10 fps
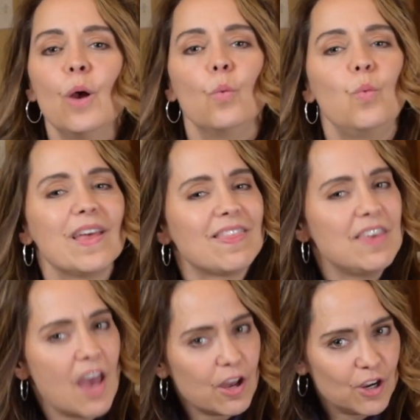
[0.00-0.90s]
with
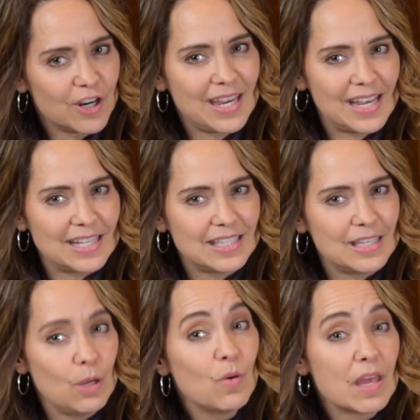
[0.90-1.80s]
younger kids,
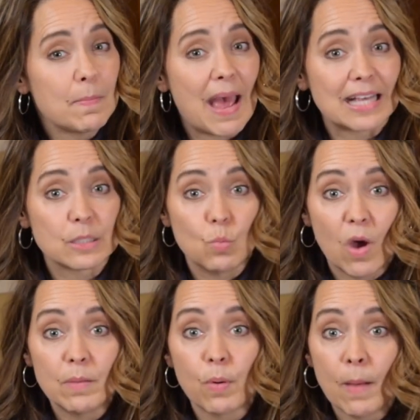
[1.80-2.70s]
you can pass
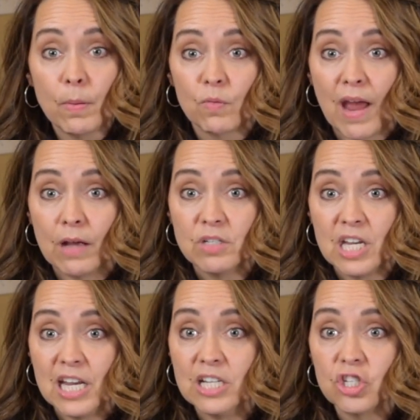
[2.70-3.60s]
one prop around
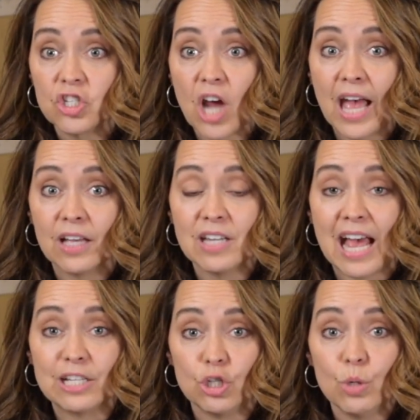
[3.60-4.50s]
to each child
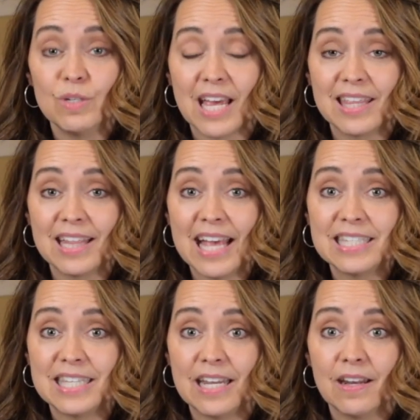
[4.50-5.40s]
as you tell the
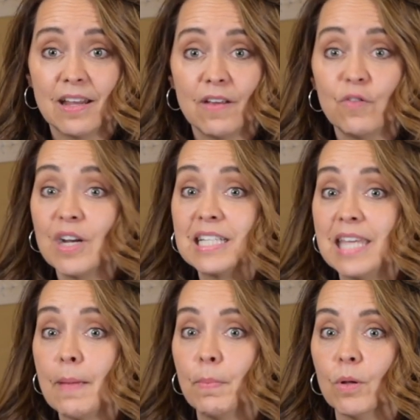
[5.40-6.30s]
lesson. For
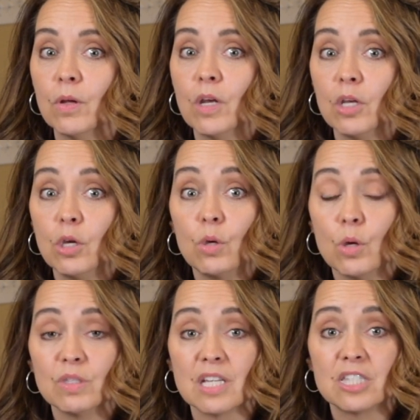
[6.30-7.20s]
example, you
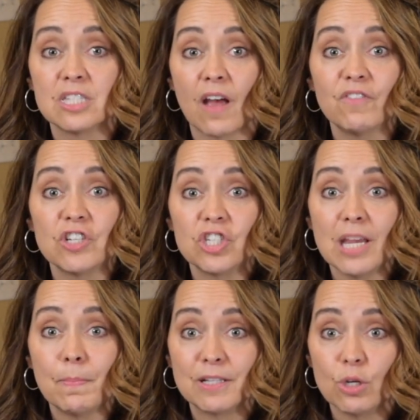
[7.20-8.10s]
use a stuffed
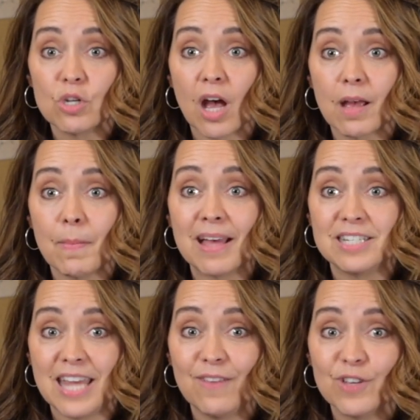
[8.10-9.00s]
sheep as you talk
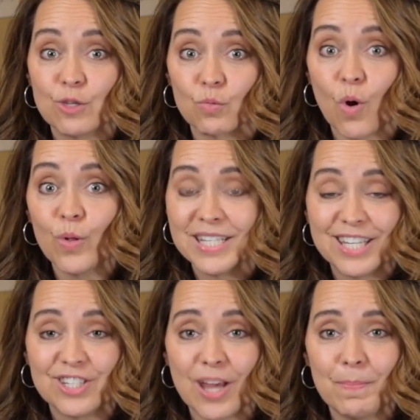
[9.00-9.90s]
about David's role as
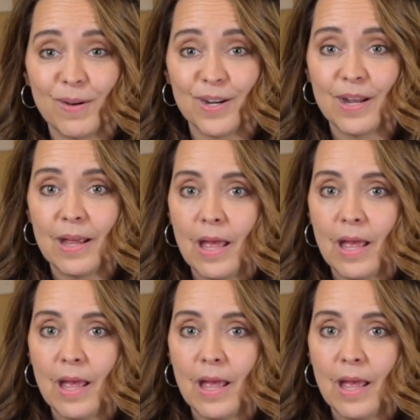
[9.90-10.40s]
a shepherd.